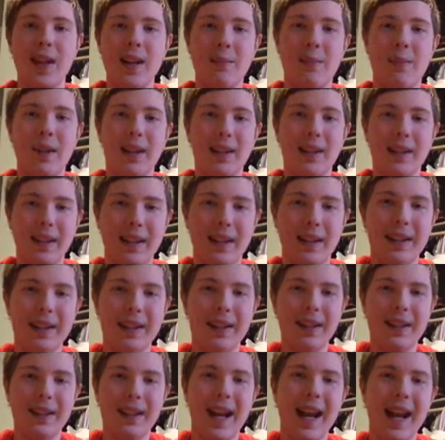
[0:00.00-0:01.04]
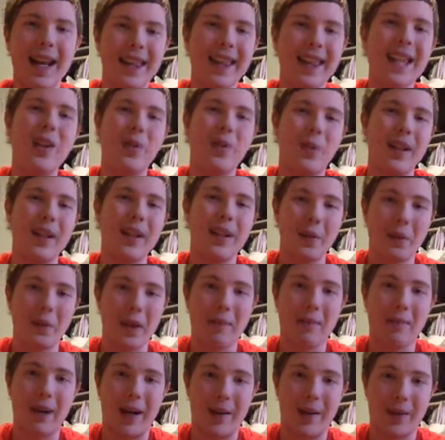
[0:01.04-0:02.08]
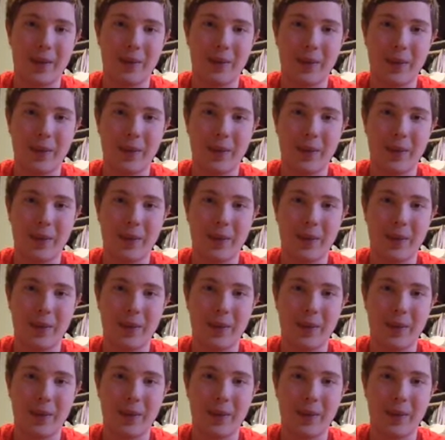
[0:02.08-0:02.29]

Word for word: But I think we know that Bowser